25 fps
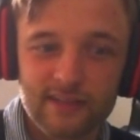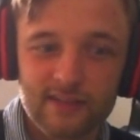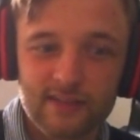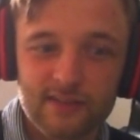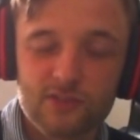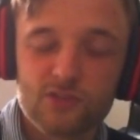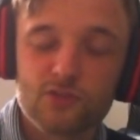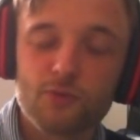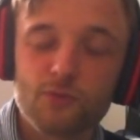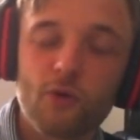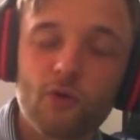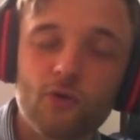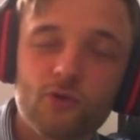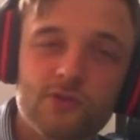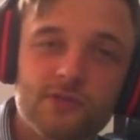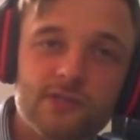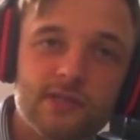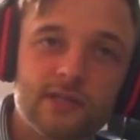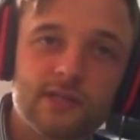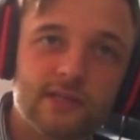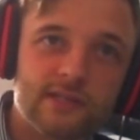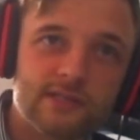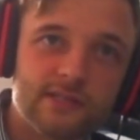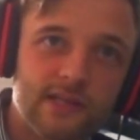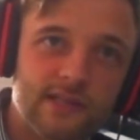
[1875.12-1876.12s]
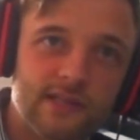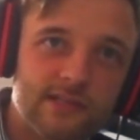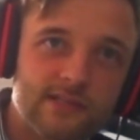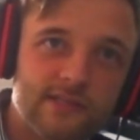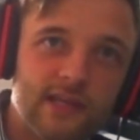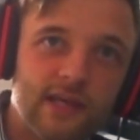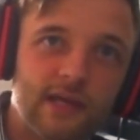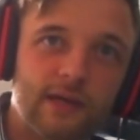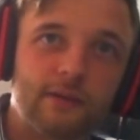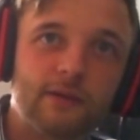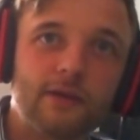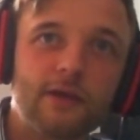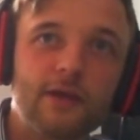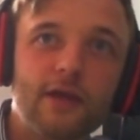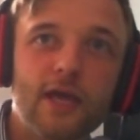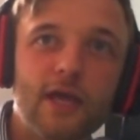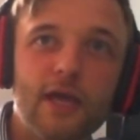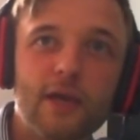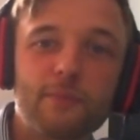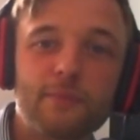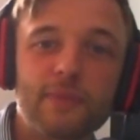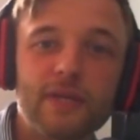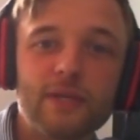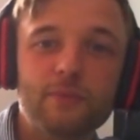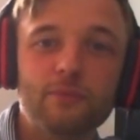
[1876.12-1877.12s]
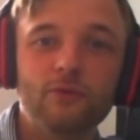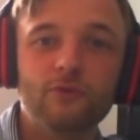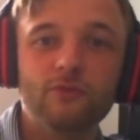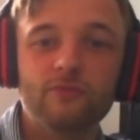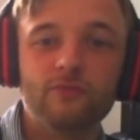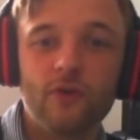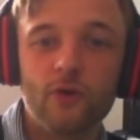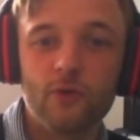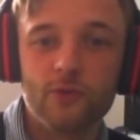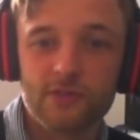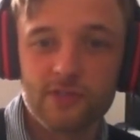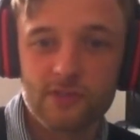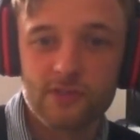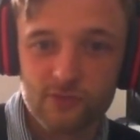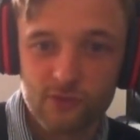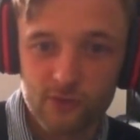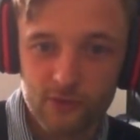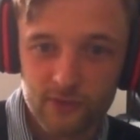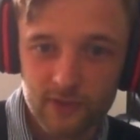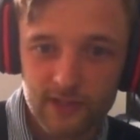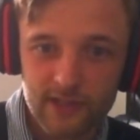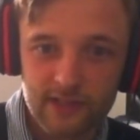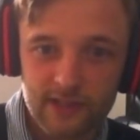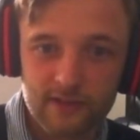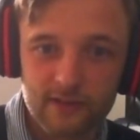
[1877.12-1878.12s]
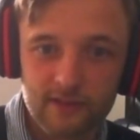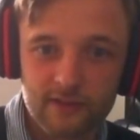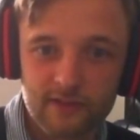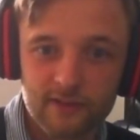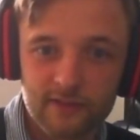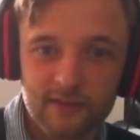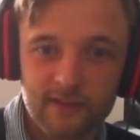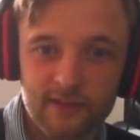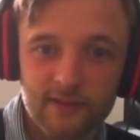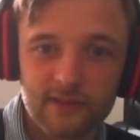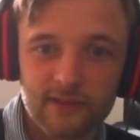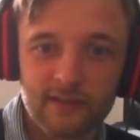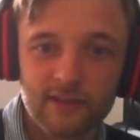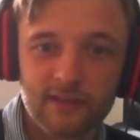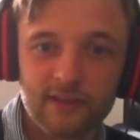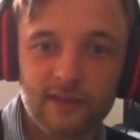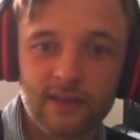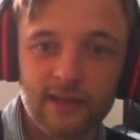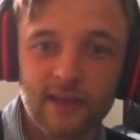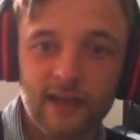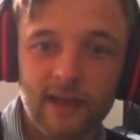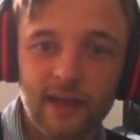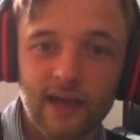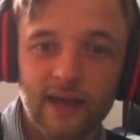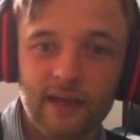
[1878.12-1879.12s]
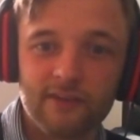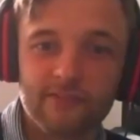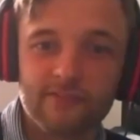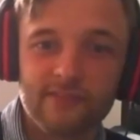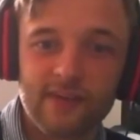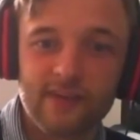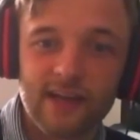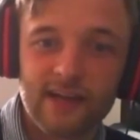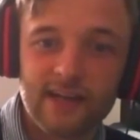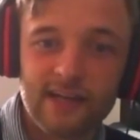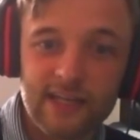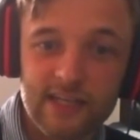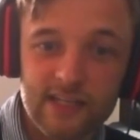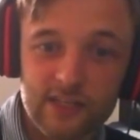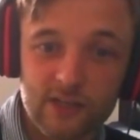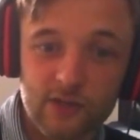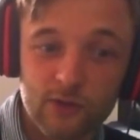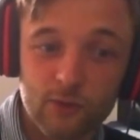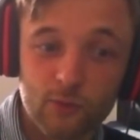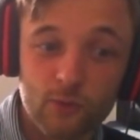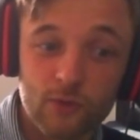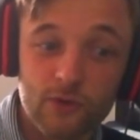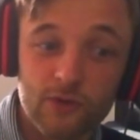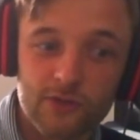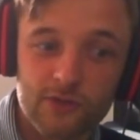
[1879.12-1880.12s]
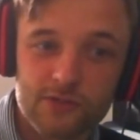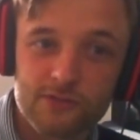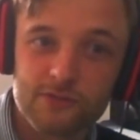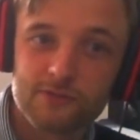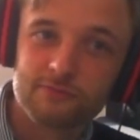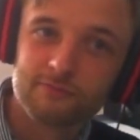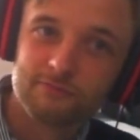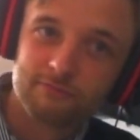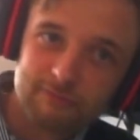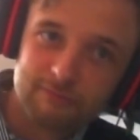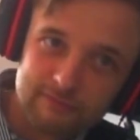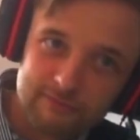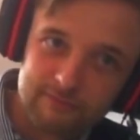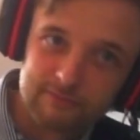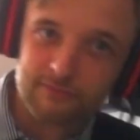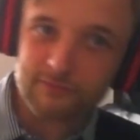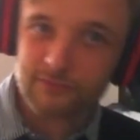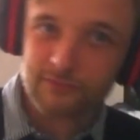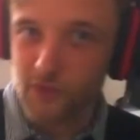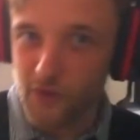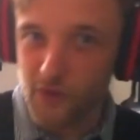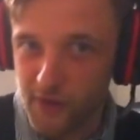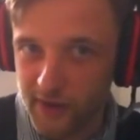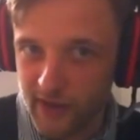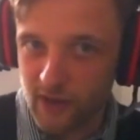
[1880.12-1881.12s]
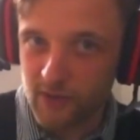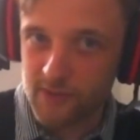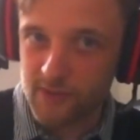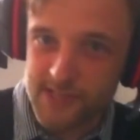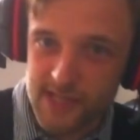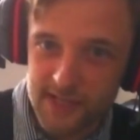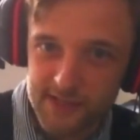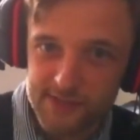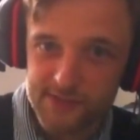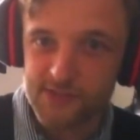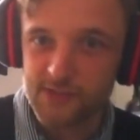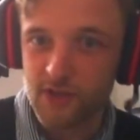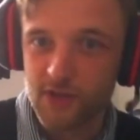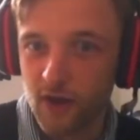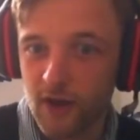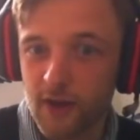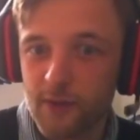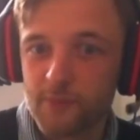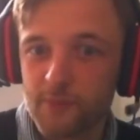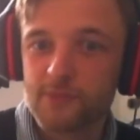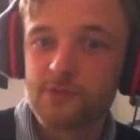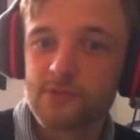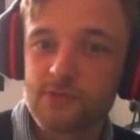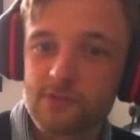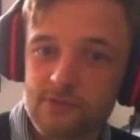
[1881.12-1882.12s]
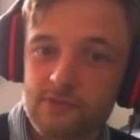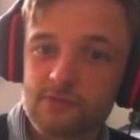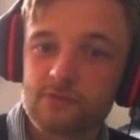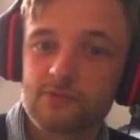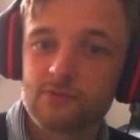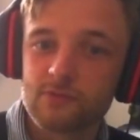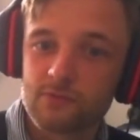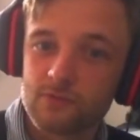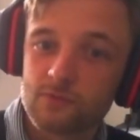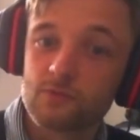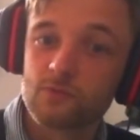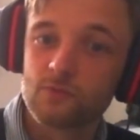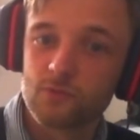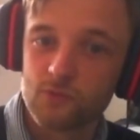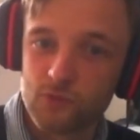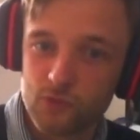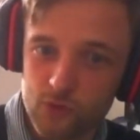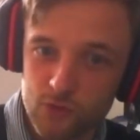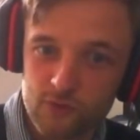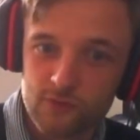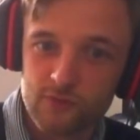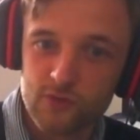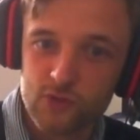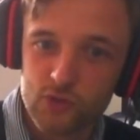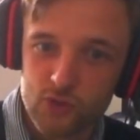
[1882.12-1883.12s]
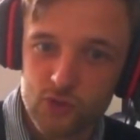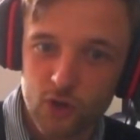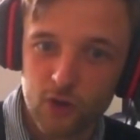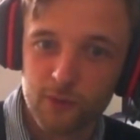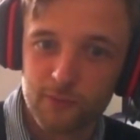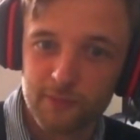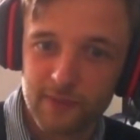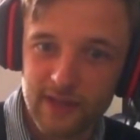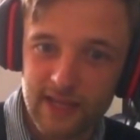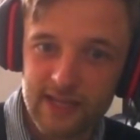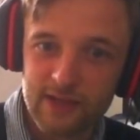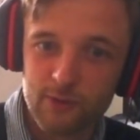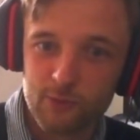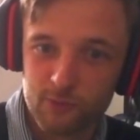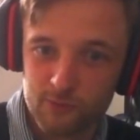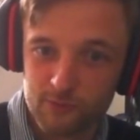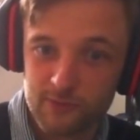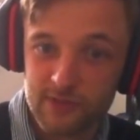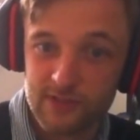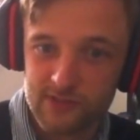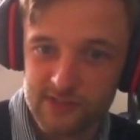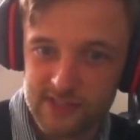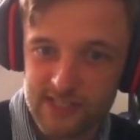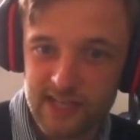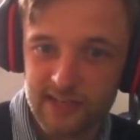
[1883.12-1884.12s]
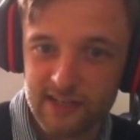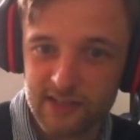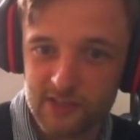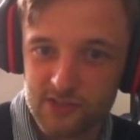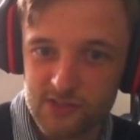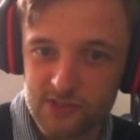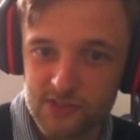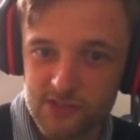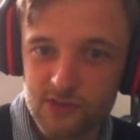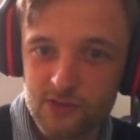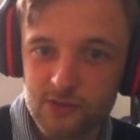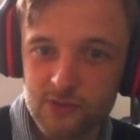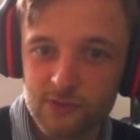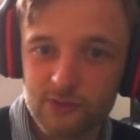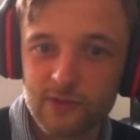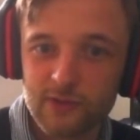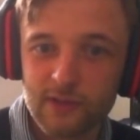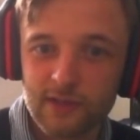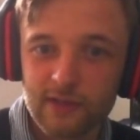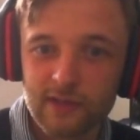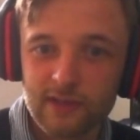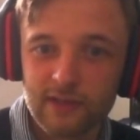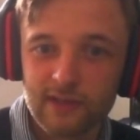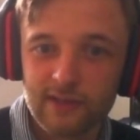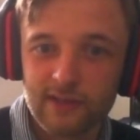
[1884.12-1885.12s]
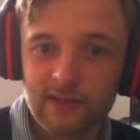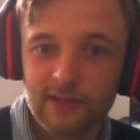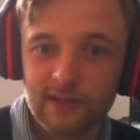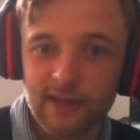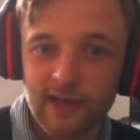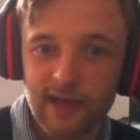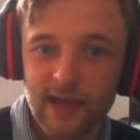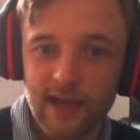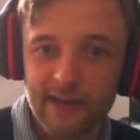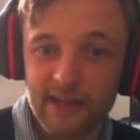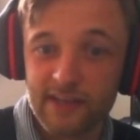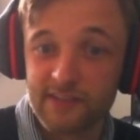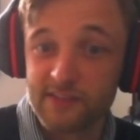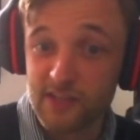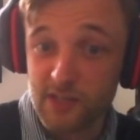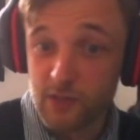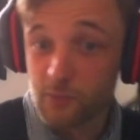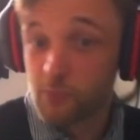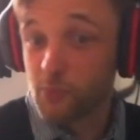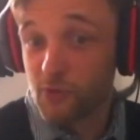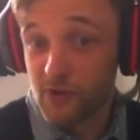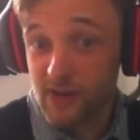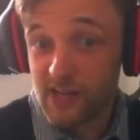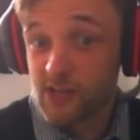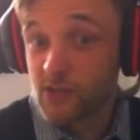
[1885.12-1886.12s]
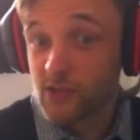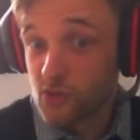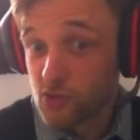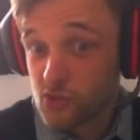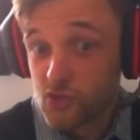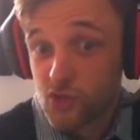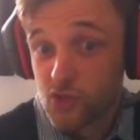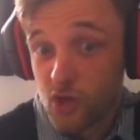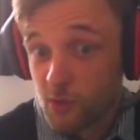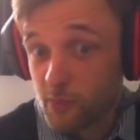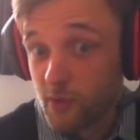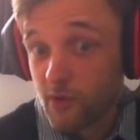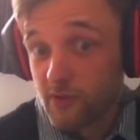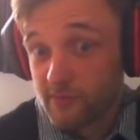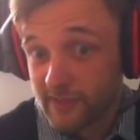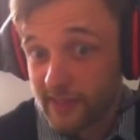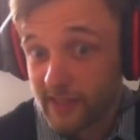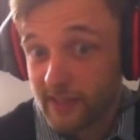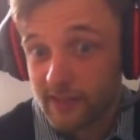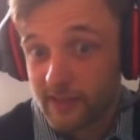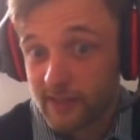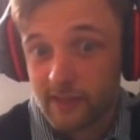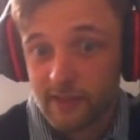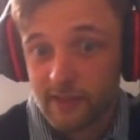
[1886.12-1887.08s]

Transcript: democracy in the sense that people voted for a leader, and that leader would 9 out of 10 times do the job they intended to do, and they did a pretty good job of it.